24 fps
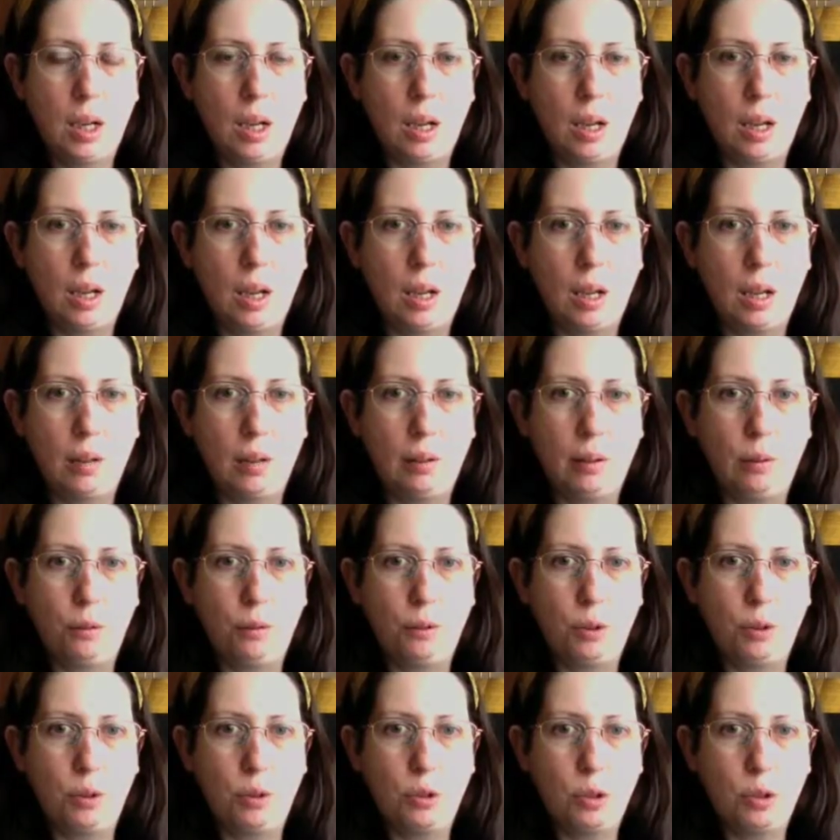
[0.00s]
The
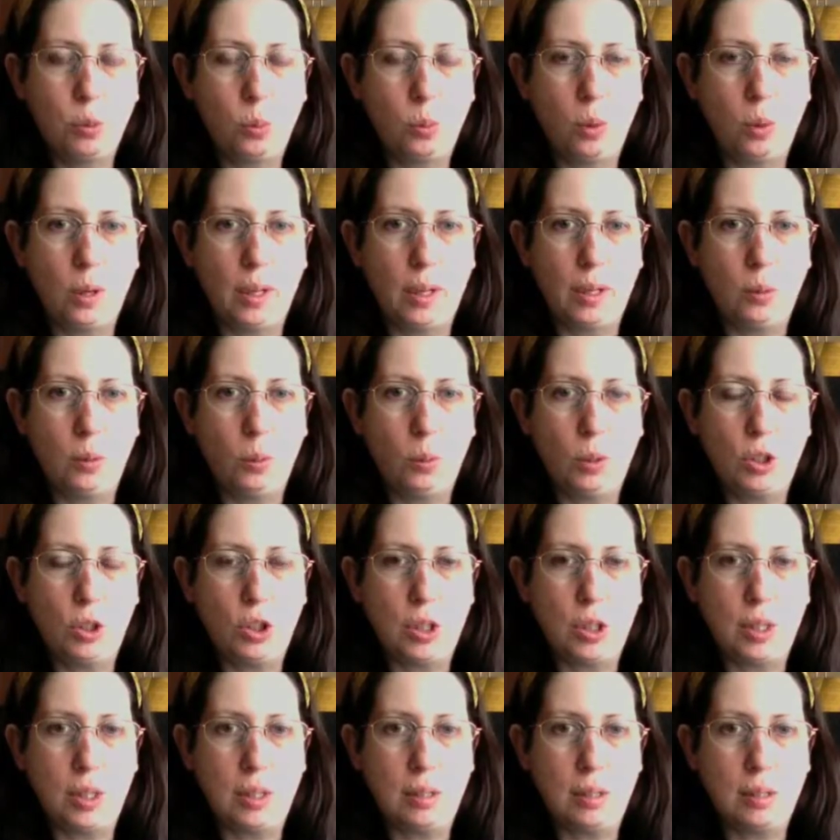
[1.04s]
first one, which
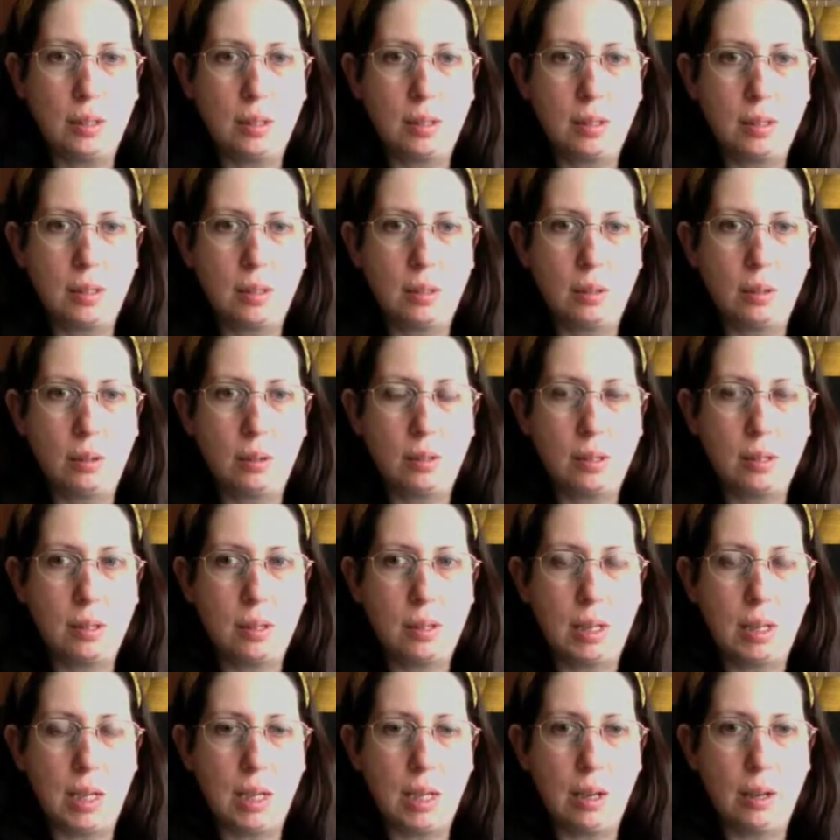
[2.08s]
is
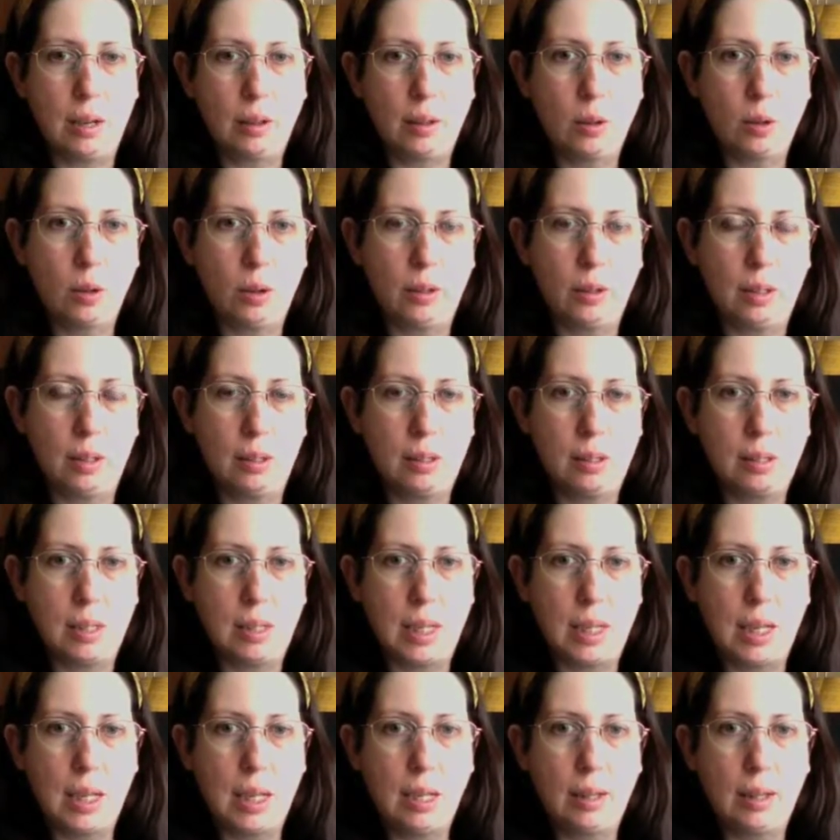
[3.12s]
C, I called it
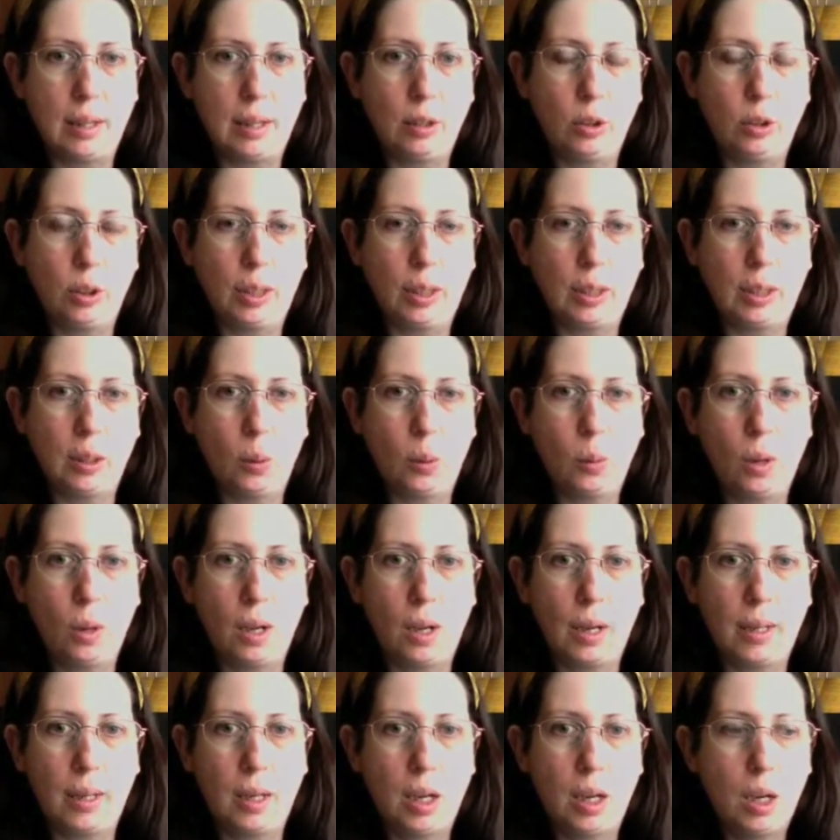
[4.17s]
C, like look at the
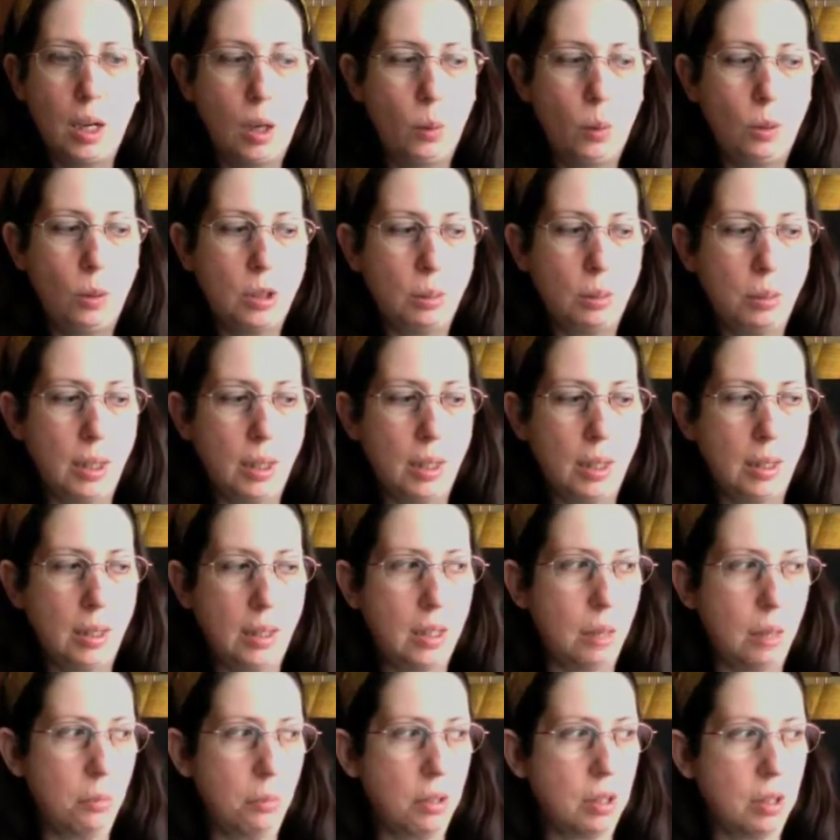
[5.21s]
wine, which I'm going to
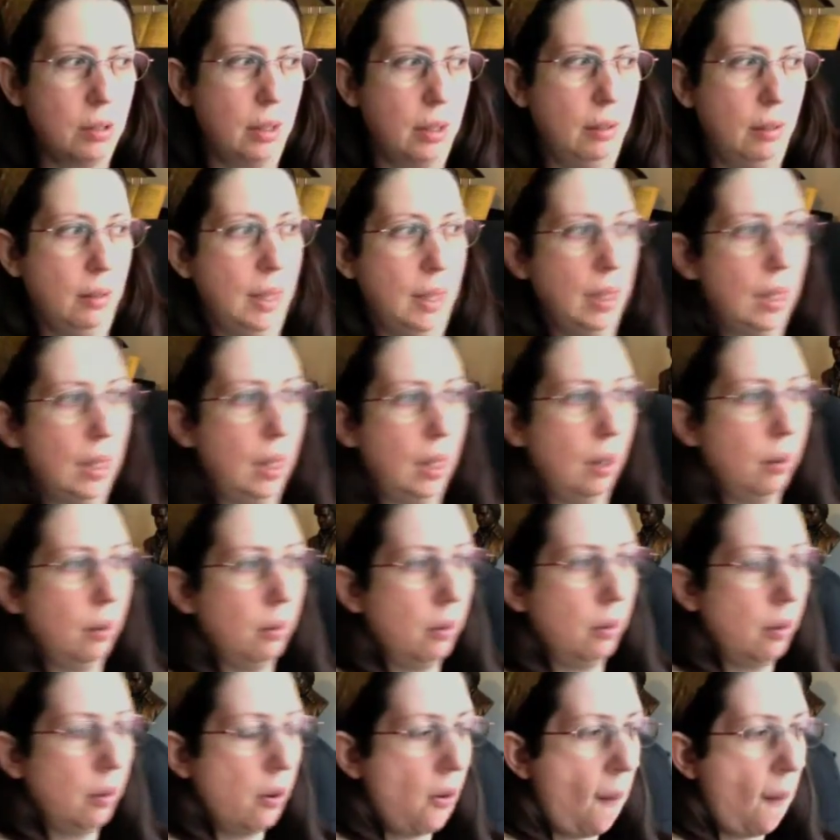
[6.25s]
demonstrate right
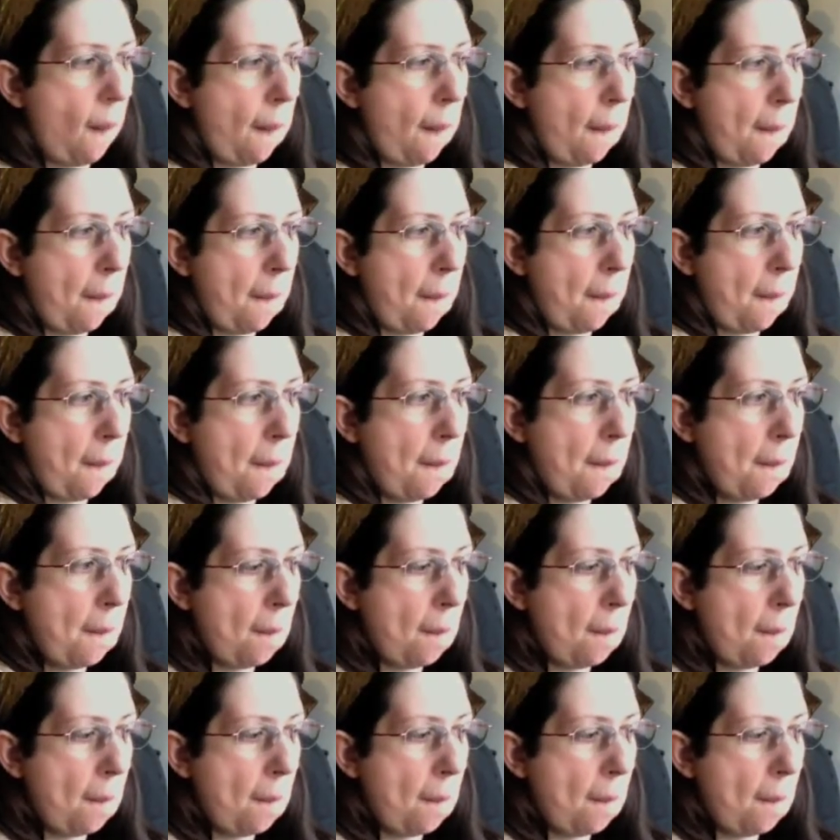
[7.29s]
now.